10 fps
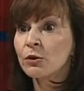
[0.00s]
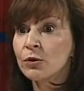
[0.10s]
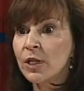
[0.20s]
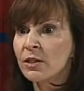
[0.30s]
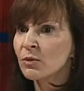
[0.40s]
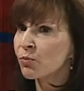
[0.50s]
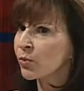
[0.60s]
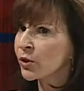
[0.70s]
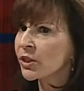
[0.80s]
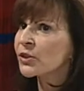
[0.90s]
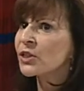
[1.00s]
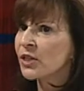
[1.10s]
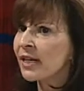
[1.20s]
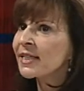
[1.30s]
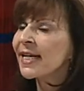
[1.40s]
you say is, goodness, he's
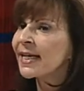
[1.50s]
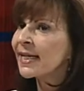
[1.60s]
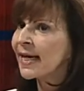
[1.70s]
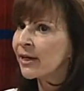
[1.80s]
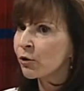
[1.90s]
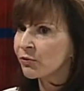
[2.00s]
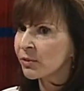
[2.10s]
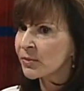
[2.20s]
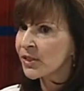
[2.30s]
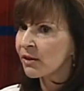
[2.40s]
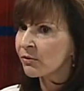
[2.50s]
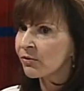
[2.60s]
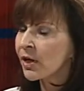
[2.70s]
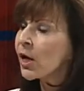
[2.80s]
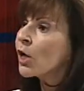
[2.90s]
not taking care of
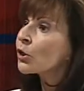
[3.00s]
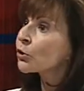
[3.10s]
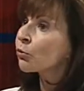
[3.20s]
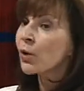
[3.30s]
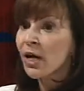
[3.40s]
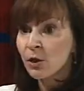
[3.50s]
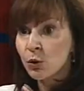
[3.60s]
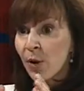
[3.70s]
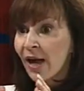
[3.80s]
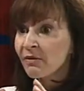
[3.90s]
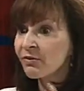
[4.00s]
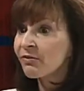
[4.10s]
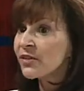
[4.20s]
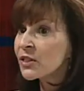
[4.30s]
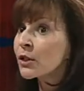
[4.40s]
himself. So you have a
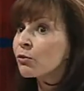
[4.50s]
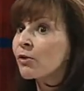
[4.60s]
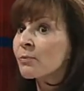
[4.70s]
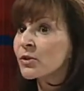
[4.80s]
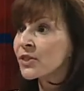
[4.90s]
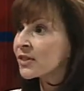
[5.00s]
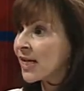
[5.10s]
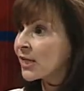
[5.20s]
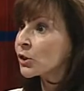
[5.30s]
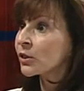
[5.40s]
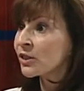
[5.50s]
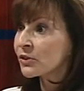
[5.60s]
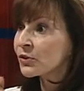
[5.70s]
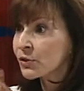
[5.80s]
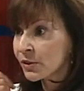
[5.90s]
physical representation,
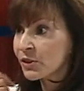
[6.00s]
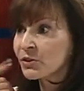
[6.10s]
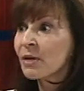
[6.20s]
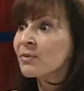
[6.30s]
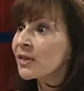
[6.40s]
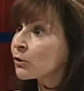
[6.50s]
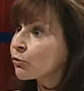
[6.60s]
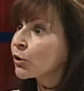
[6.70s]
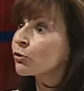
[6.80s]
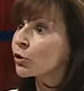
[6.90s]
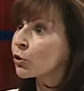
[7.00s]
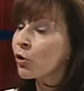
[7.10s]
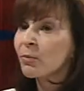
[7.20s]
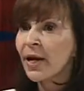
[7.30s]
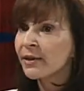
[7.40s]
there's something that triggers in
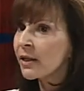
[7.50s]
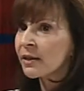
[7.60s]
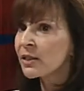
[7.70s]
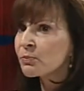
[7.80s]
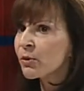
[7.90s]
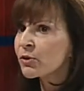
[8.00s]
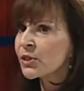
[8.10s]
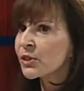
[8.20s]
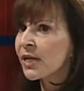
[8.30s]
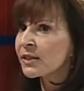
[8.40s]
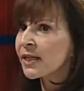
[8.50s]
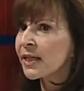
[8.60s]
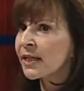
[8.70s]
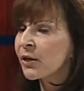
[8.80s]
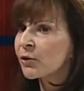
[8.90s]
your mind, this person's not
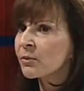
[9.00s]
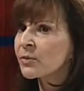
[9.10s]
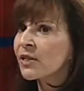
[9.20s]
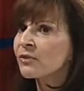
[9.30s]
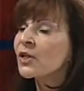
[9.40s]
taking care of themselves.